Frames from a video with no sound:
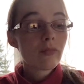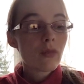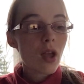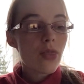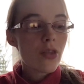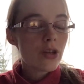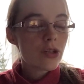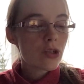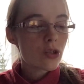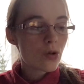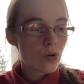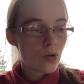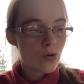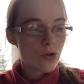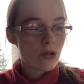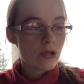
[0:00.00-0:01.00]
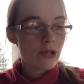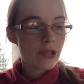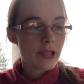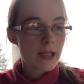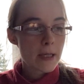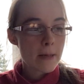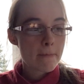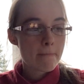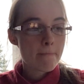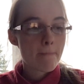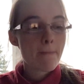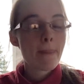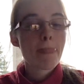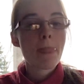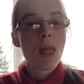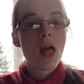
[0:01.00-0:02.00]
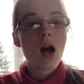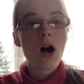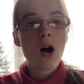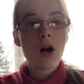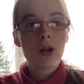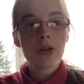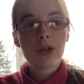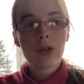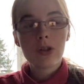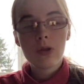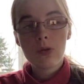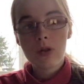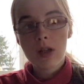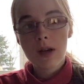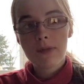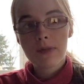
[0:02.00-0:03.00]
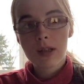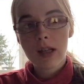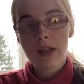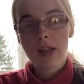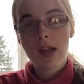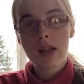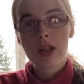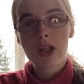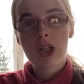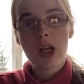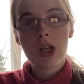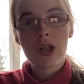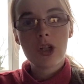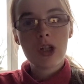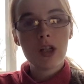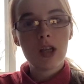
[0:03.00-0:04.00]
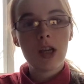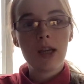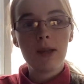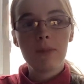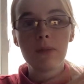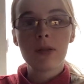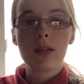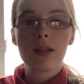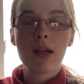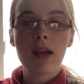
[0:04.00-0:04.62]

The schools also do gifts, like they exchange names,